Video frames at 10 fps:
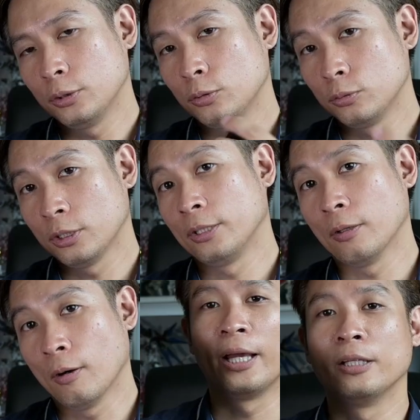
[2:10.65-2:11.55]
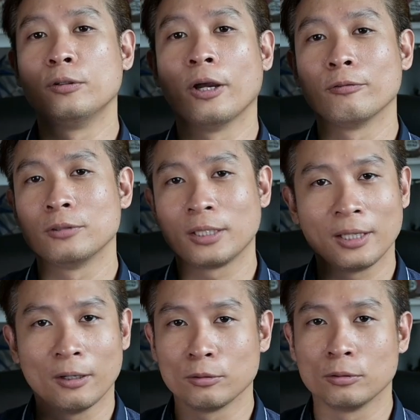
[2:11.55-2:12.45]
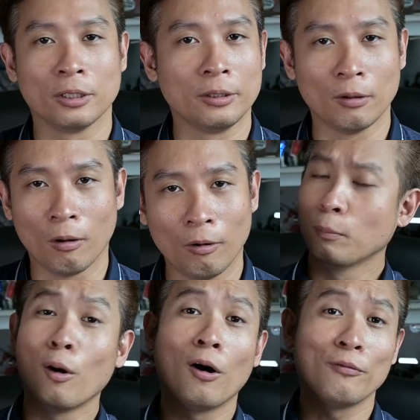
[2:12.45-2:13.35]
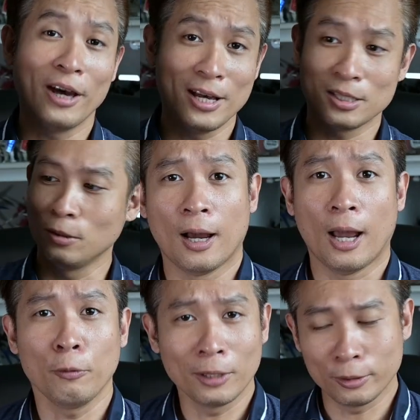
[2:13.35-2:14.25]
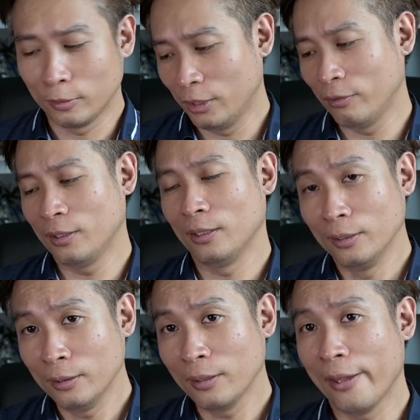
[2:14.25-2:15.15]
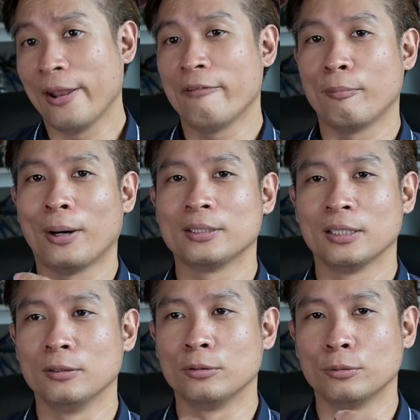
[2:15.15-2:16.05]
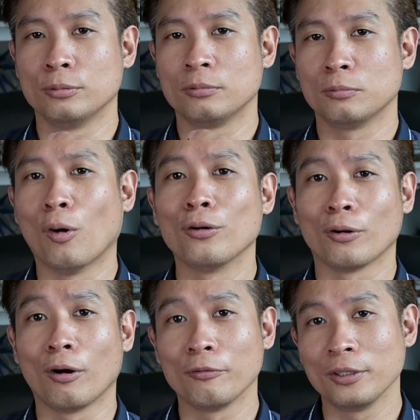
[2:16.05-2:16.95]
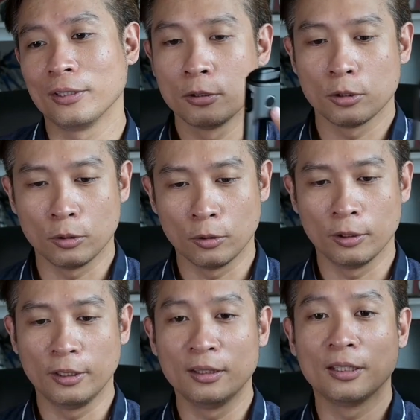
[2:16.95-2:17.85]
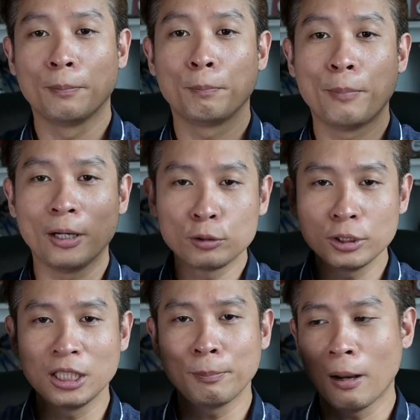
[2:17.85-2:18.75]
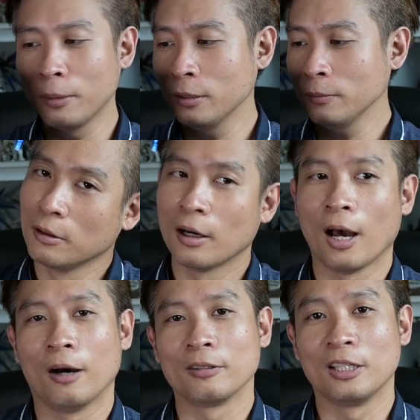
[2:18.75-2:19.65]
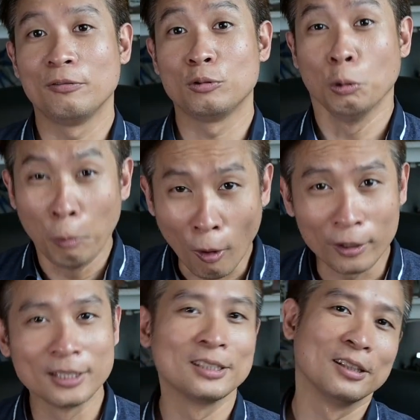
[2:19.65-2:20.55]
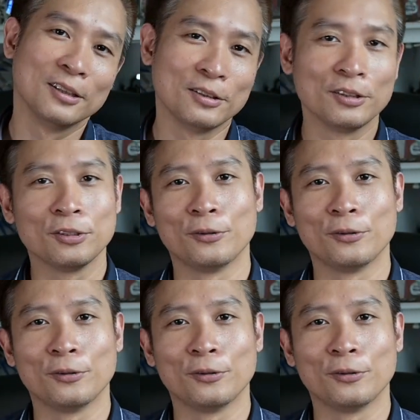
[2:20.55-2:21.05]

to turn it on and you have to take it out to turn it off. More of a hassle. I would like to leave it in and have a button to on or off it. So in the battery department, I'll give 2 points to